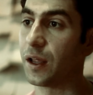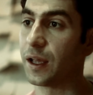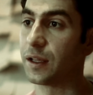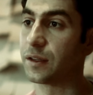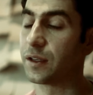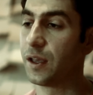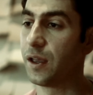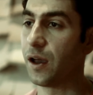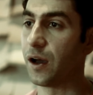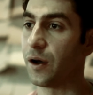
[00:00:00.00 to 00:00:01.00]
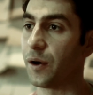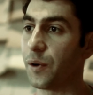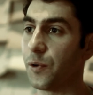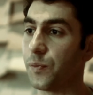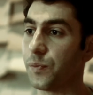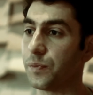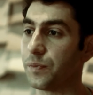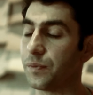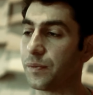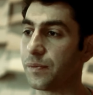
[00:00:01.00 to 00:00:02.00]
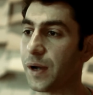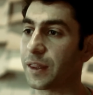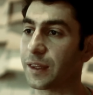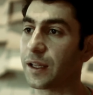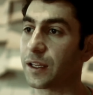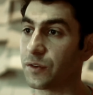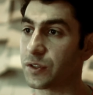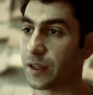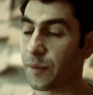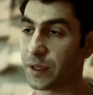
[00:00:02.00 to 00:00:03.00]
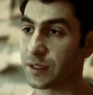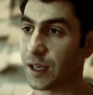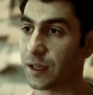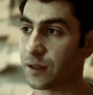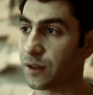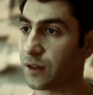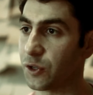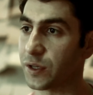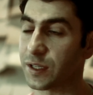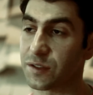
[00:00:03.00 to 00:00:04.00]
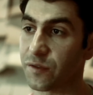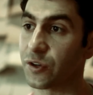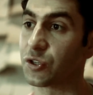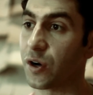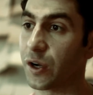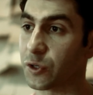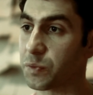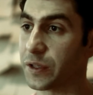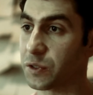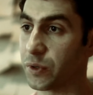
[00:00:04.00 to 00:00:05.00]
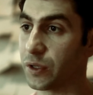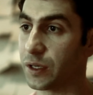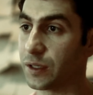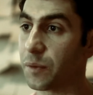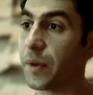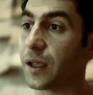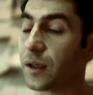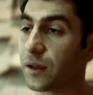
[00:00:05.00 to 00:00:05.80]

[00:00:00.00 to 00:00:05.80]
And I think that means that the U.S. has a very strong responsibility to make